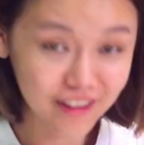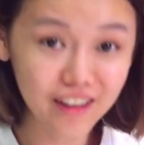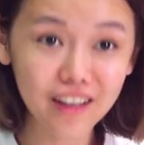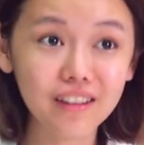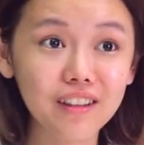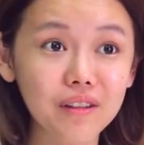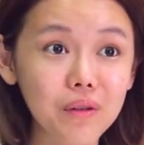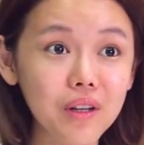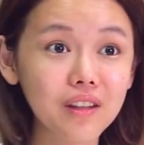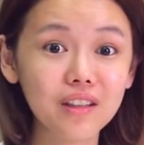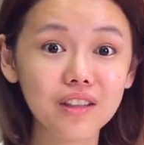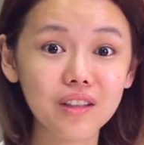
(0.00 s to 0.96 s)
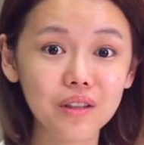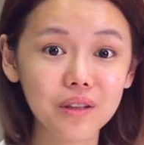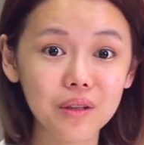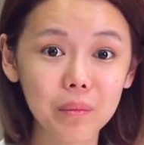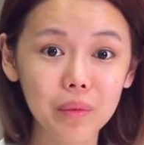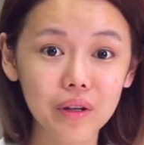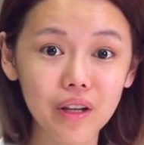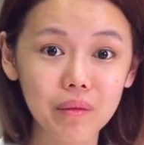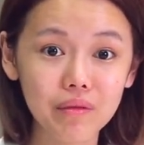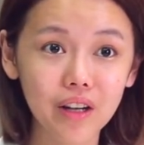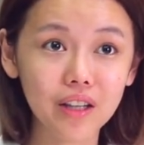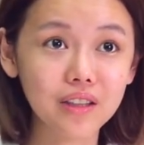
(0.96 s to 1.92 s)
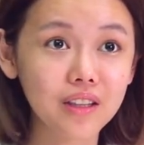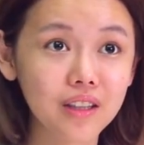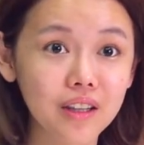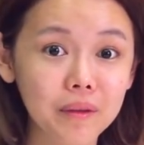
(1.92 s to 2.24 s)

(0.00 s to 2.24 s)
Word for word: Like the water just disappeared damn fast.